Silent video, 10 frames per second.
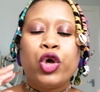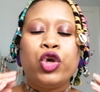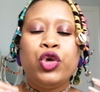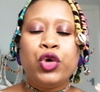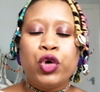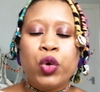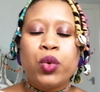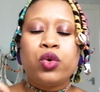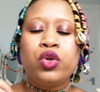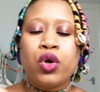You
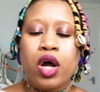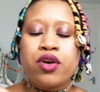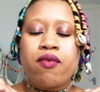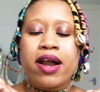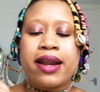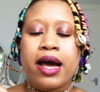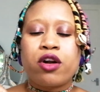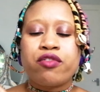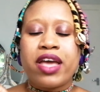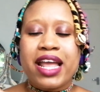will not run out
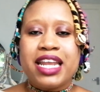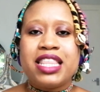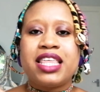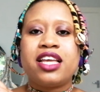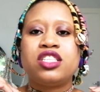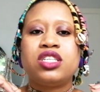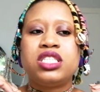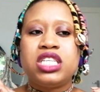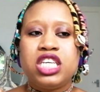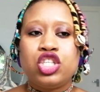of anything to
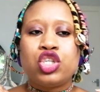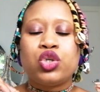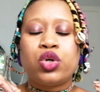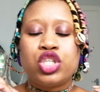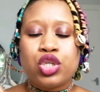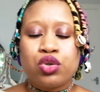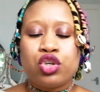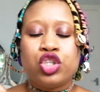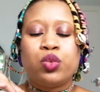teach your children.